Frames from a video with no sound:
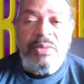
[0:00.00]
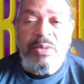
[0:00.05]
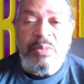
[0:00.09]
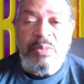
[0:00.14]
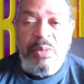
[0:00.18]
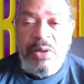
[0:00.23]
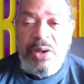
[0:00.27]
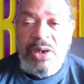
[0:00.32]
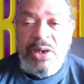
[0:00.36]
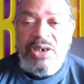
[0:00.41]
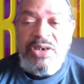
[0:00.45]
We
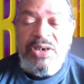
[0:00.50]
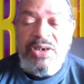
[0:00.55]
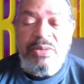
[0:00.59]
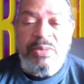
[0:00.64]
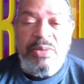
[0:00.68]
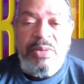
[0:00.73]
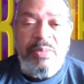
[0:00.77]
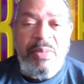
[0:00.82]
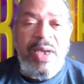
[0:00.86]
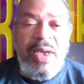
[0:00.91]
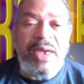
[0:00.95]
praise you.
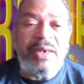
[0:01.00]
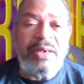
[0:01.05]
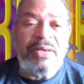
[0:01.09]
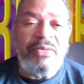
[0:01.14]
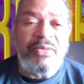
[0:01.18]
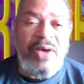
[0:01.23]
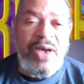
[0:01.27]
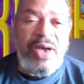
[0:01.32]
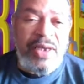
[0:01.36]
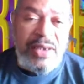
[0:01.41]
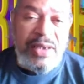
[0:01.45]
We
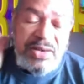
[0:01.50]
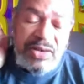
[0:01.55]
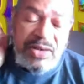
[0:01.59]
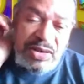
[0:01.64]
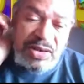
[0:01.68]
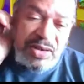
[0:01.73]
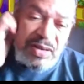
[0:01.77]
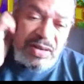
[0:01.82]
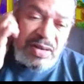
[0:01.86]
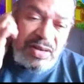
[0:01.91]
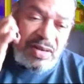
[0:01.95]
magnify you in
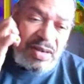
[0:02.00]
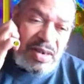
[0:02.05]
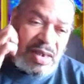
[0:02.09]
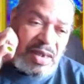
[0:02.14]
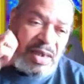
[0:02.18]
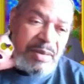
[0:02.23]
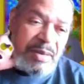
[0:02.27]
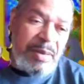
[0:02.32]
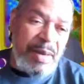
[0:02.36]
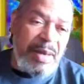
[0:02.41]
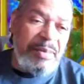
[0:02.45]
Jesus'
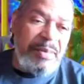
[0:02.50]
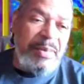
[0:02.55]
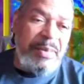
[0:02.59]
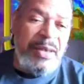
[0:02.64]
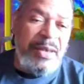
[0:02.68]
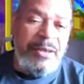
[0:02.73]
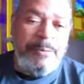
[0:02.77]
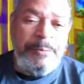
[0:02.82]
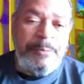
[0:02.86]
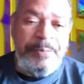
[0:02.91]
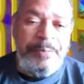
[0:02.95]
name.
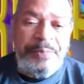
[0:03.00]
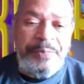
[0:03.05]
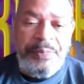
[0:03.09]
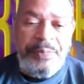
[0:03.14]
Amen.